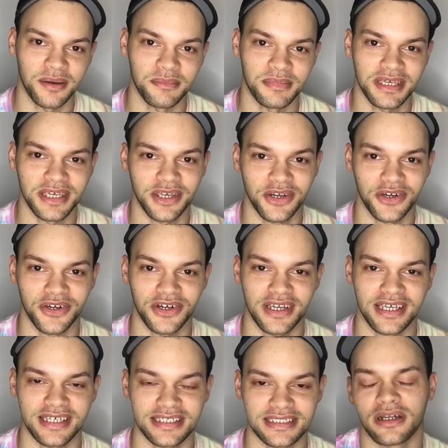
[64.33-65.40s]
here
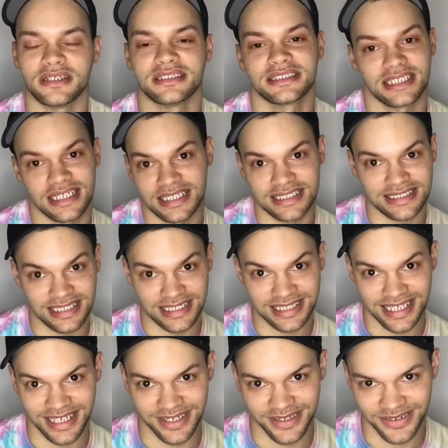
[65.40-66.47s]
in sunny San
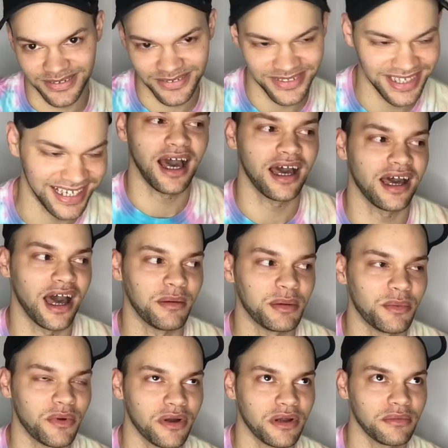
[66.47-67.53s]
Diego.
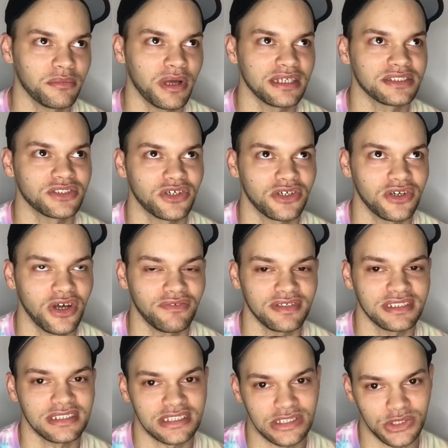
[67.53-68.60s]
I started off as
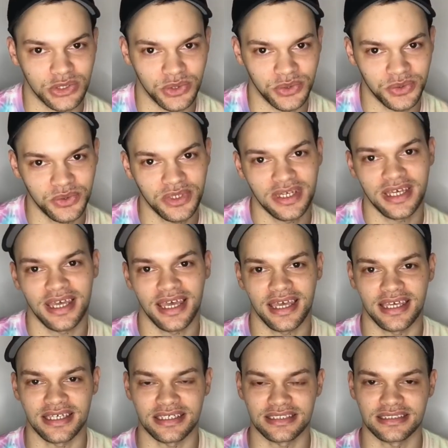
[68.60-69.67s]
seasonal,
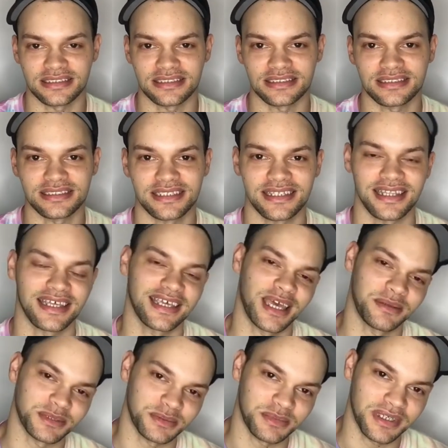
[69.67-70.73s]
and they
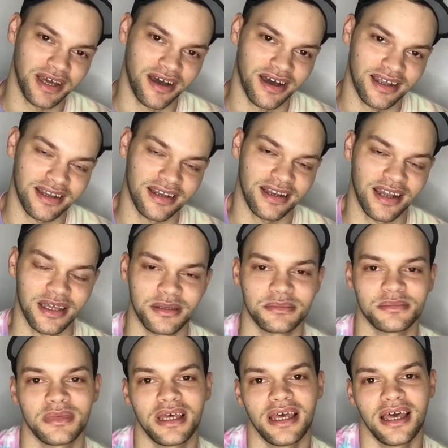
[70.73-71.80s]
kept me on, and I'm
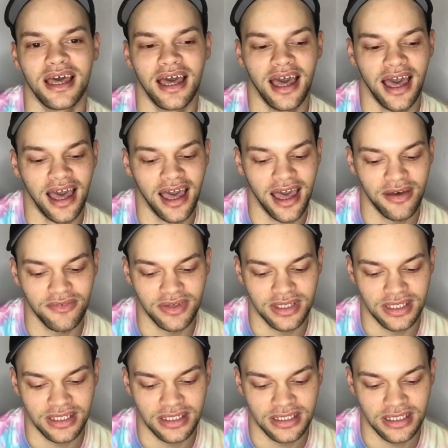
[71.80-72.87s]

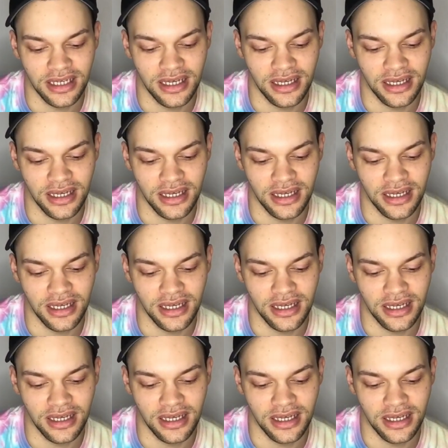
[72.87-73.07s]
having